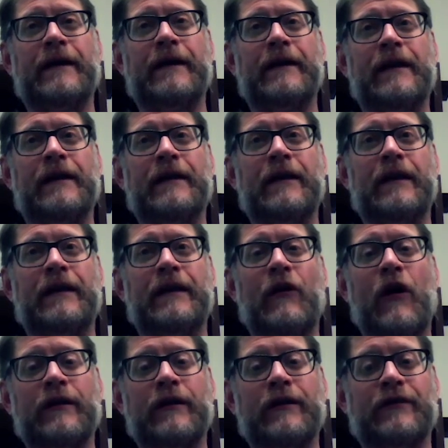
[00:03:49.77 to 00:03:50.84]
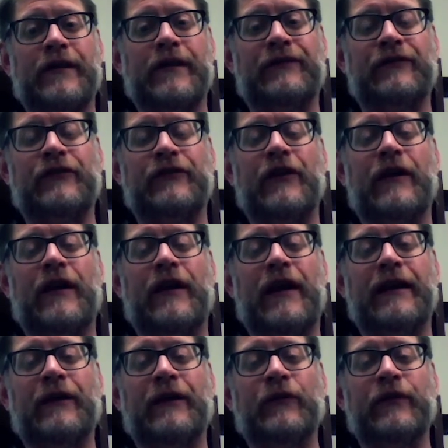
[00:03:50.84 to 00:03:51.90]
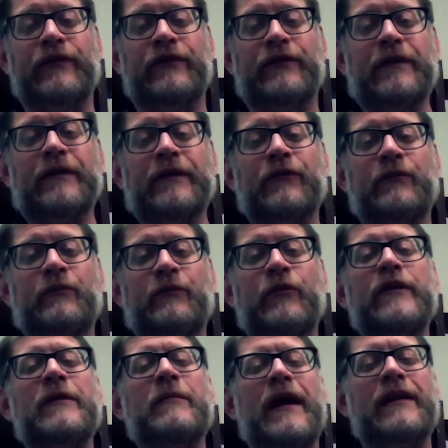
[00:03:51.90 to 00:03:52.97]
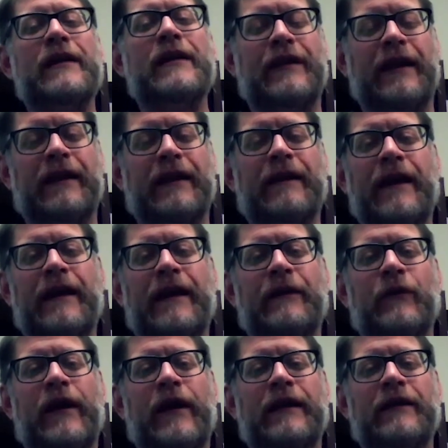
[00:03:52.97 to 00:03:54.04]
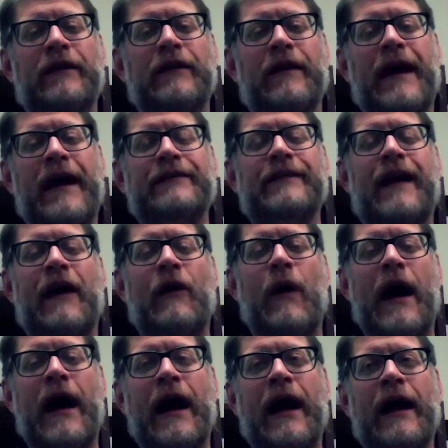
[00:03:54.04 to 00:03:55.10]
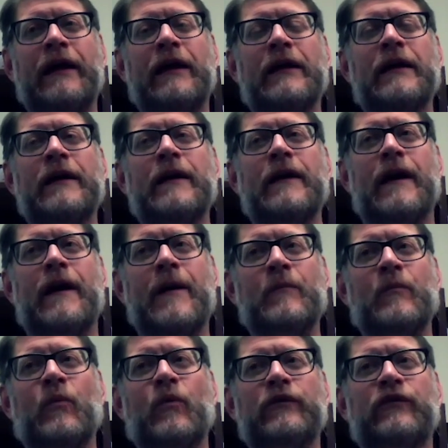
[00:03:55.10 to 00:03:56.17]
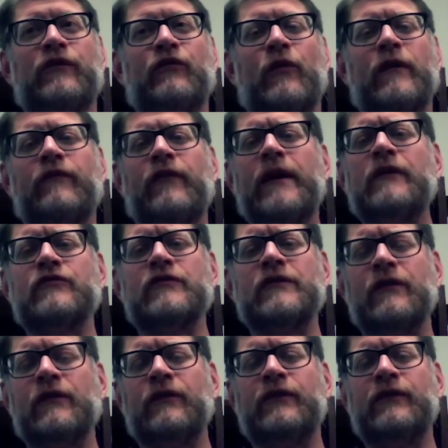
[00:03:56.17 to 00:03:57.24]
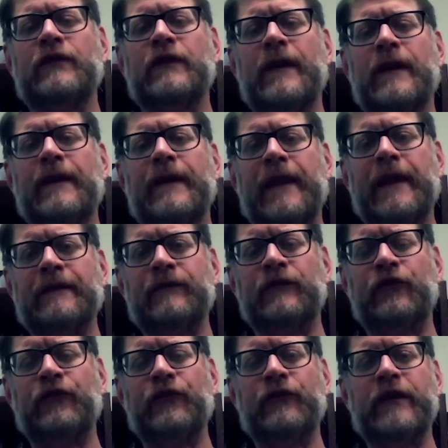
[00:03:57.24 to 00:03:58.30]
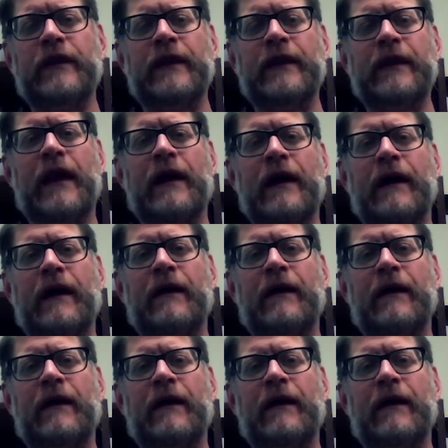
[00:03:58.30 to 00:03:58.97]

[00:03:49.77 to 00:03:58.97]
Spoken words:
in August last year. And it was pretty wonderful. And that's how I was sort of introduced into the